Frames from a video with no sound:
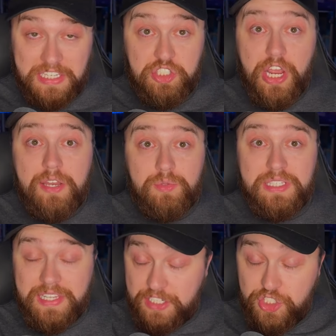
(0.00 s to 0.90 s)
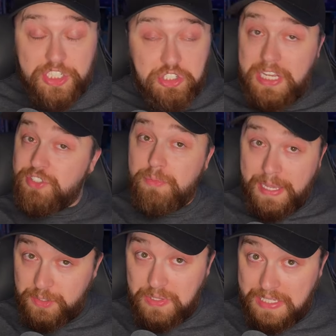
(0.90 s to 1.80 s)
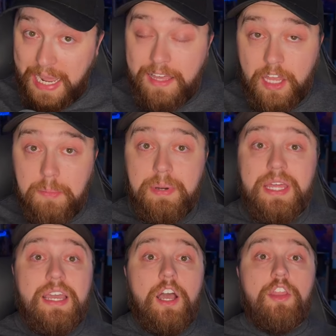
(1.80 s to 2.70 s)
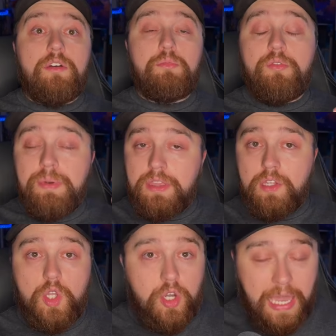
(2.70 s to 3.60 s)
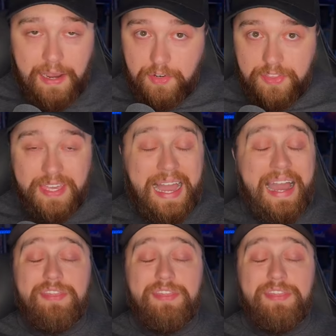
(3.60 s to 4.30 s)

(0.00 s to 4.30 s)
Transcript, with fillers: Like, genuinely, like, she tries her best with the dialogue, but the movement, the look, everything, I